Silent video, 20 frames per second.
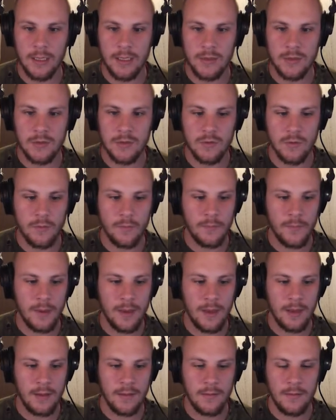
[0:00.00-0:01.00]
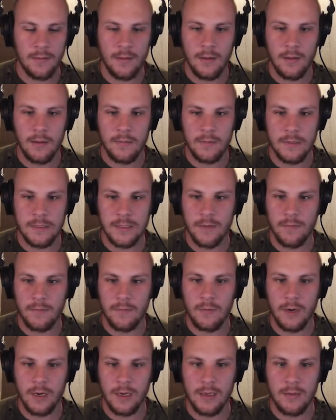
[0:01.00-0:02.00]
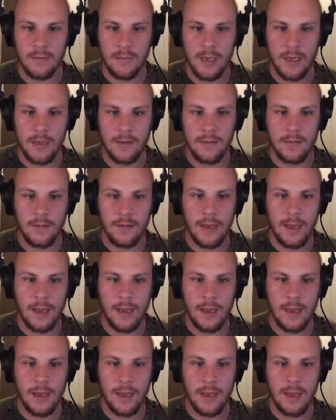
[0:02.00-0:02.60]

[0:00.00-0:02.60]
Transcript: intro pad which I've quickly made,